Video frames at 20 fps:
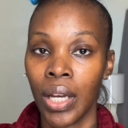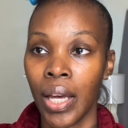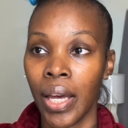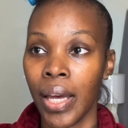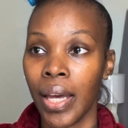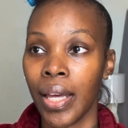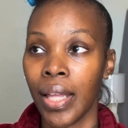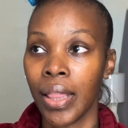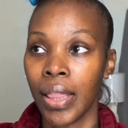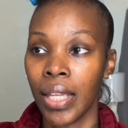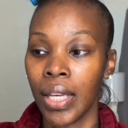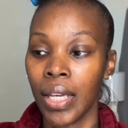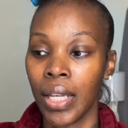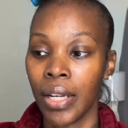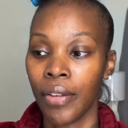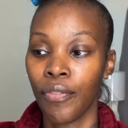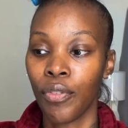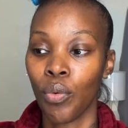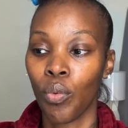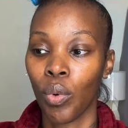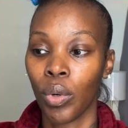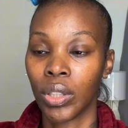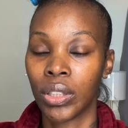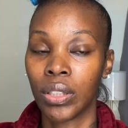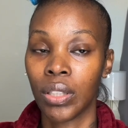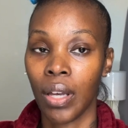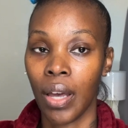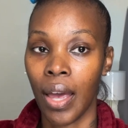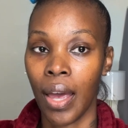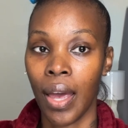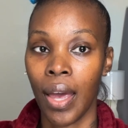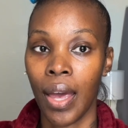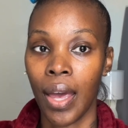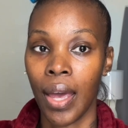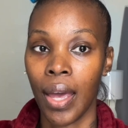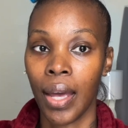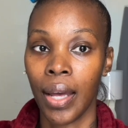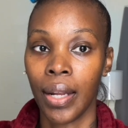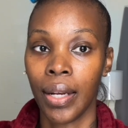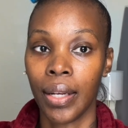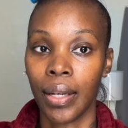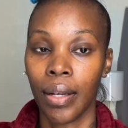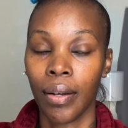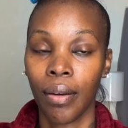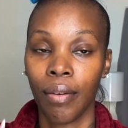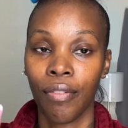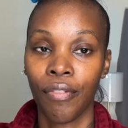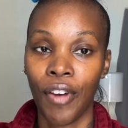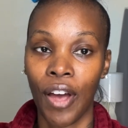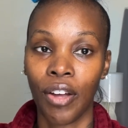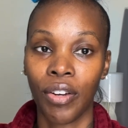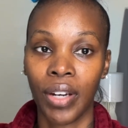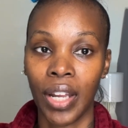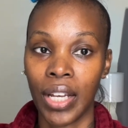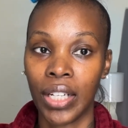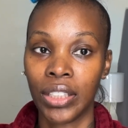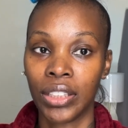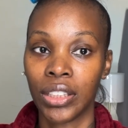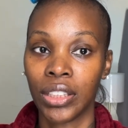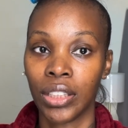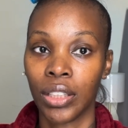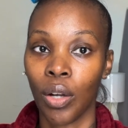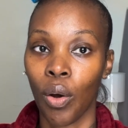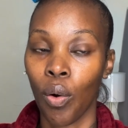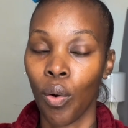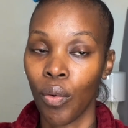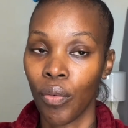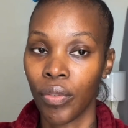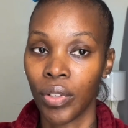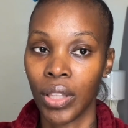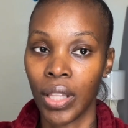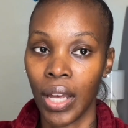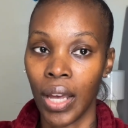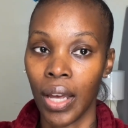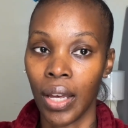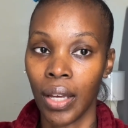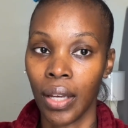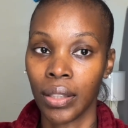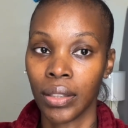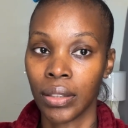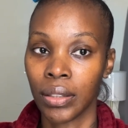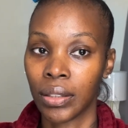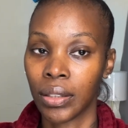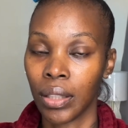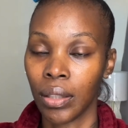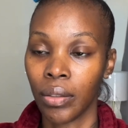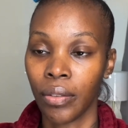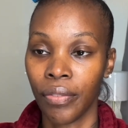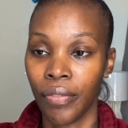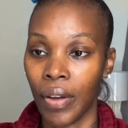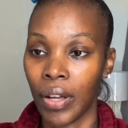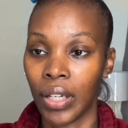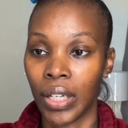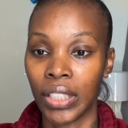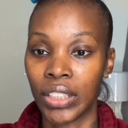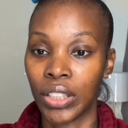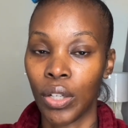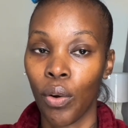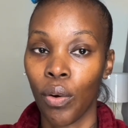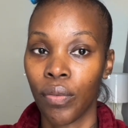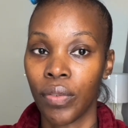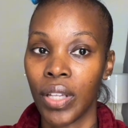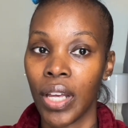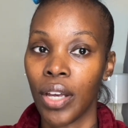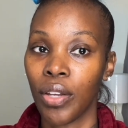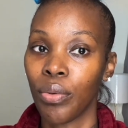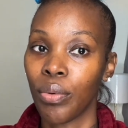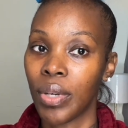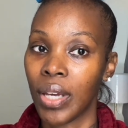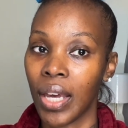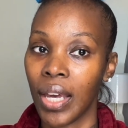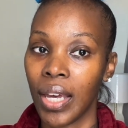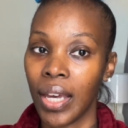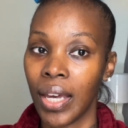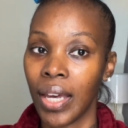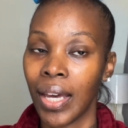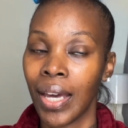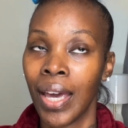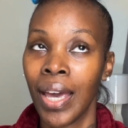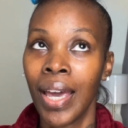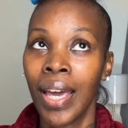and then if you want to add foundation over that, just a little foundation over that, you can.